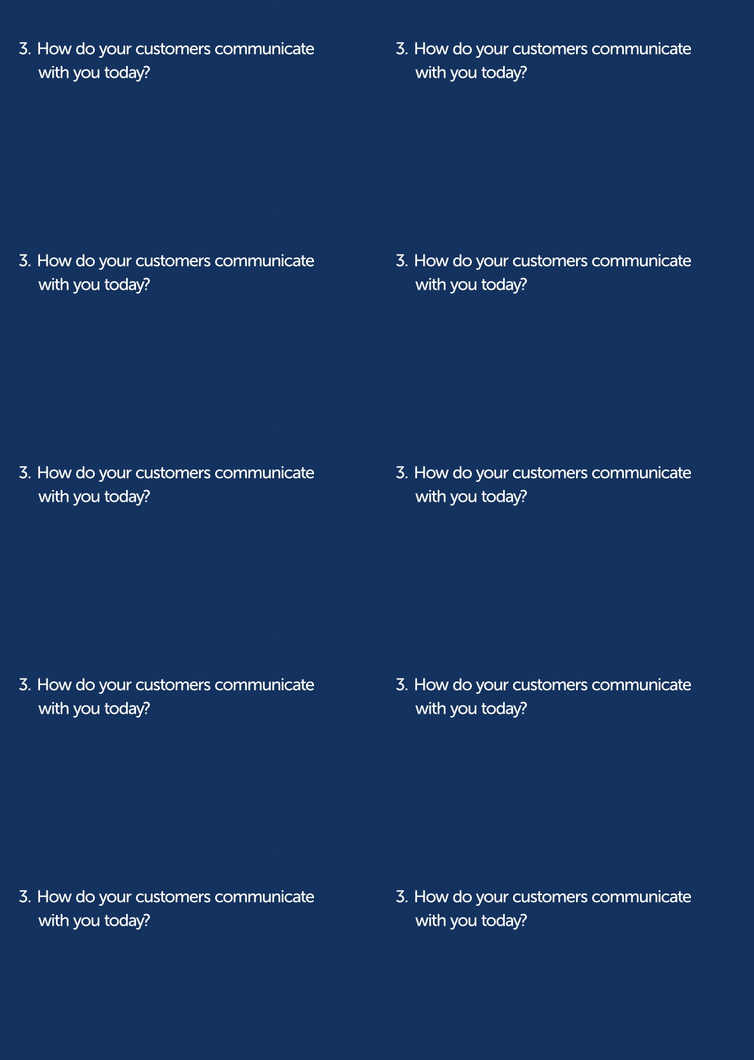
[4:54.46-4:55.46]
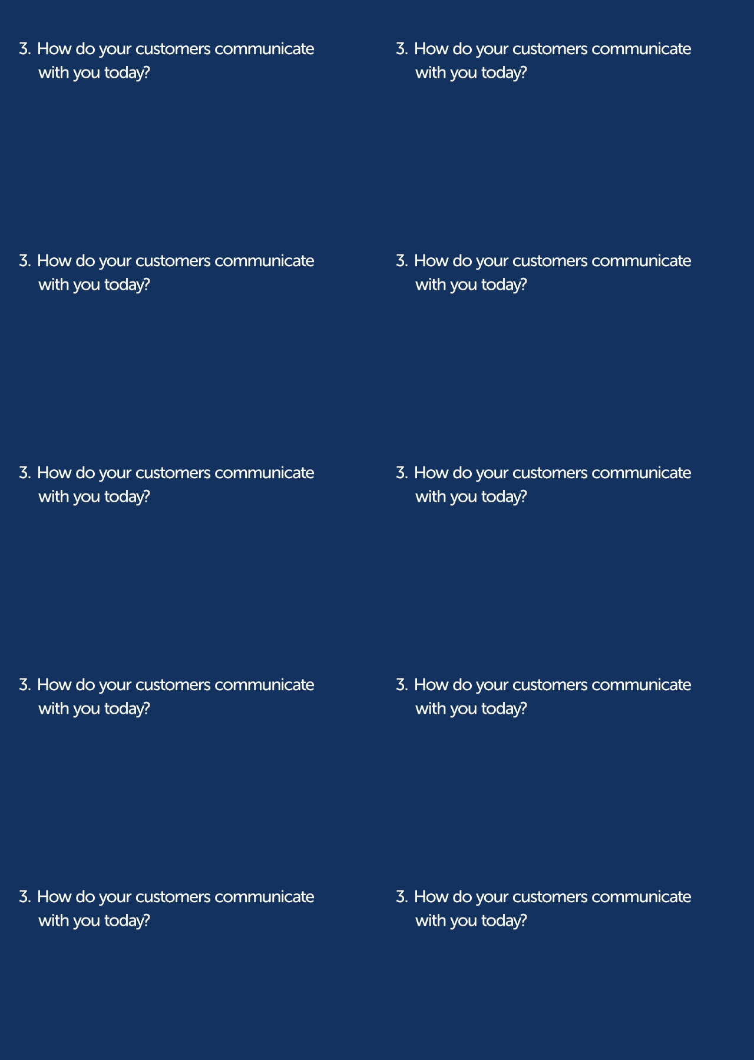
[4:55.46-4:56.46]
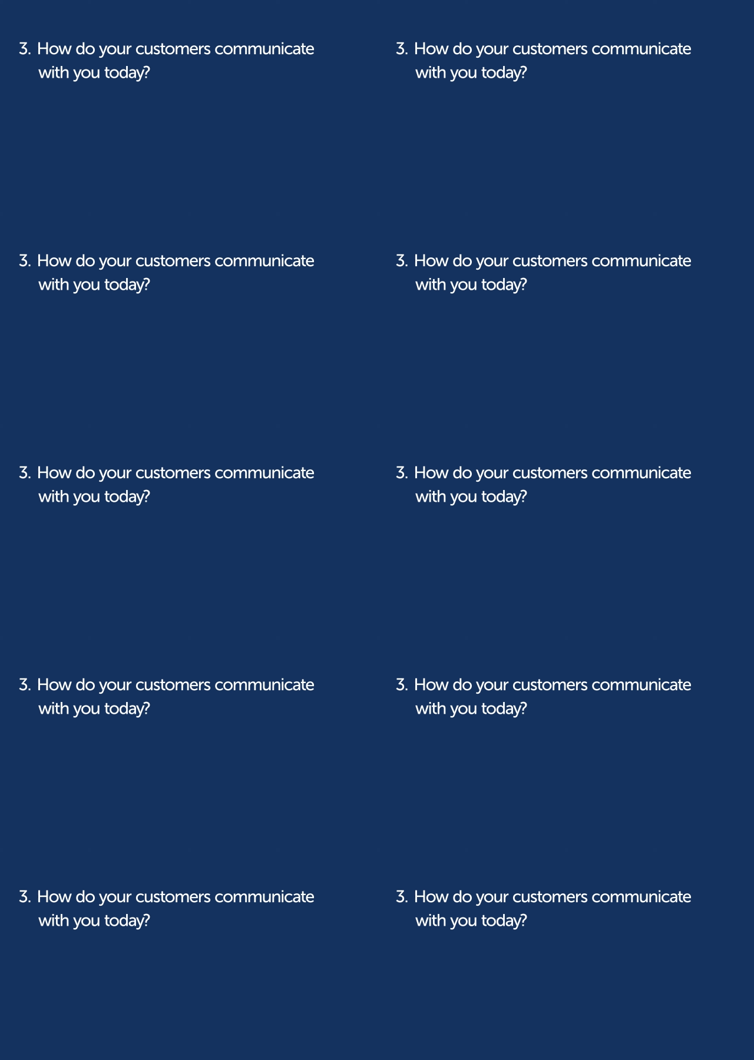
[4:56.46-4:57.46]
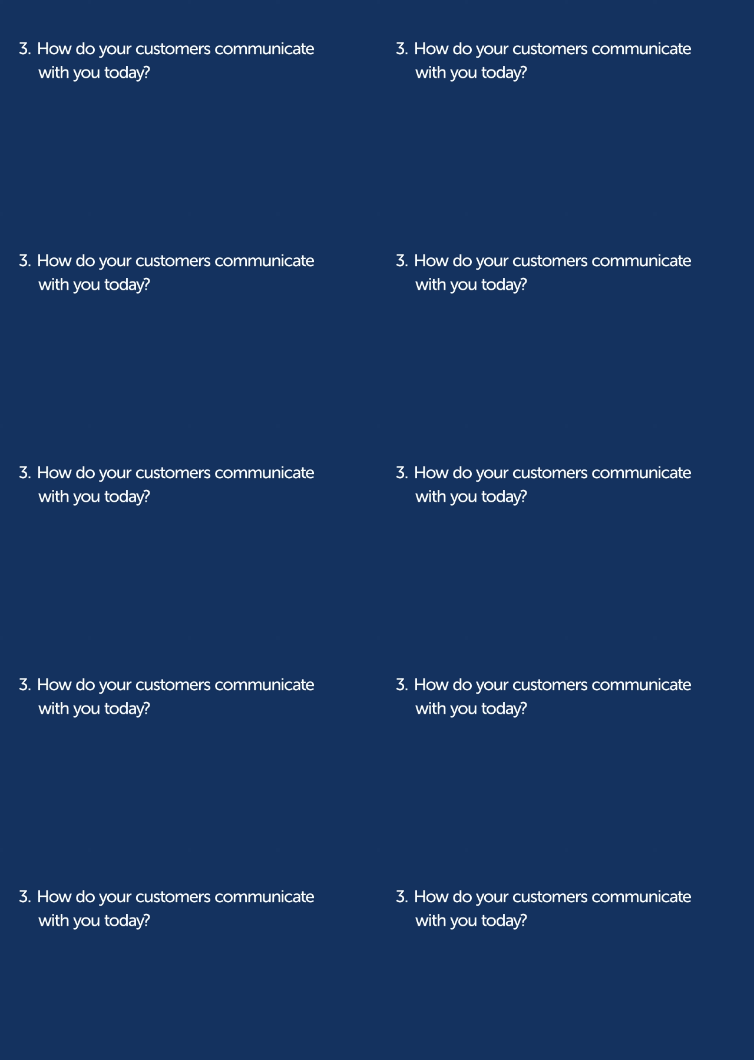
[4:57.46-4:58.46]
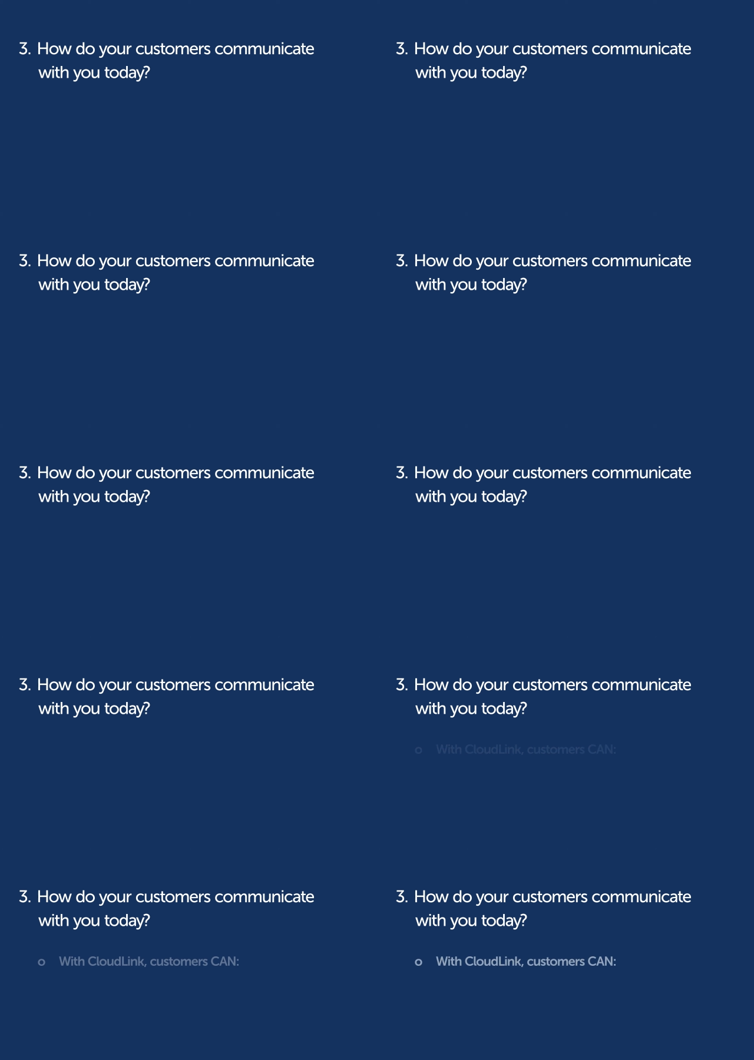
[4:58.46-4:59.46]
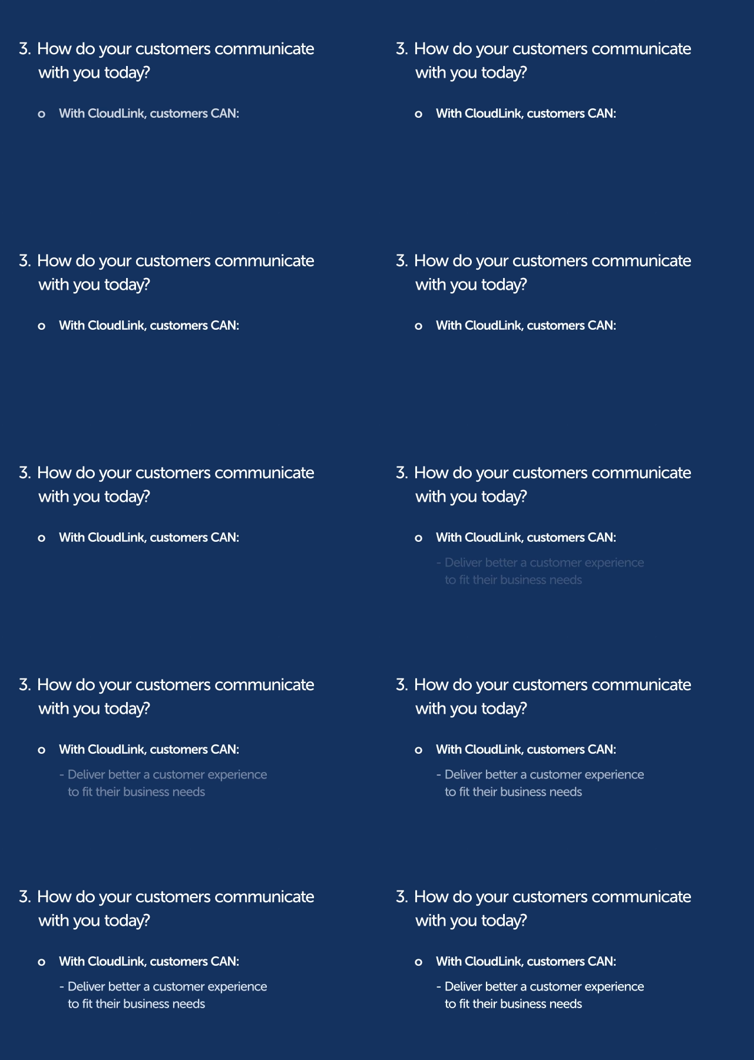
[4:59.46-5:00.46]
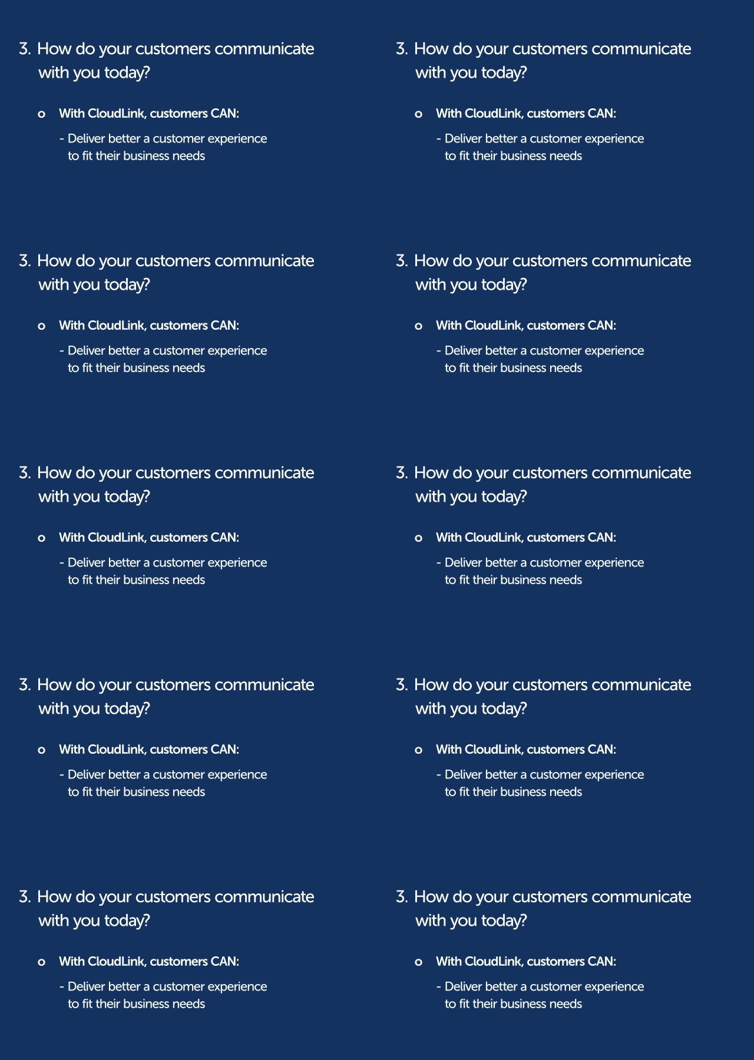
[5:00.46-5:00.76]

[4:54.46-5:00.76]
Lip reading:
(no speaker visible)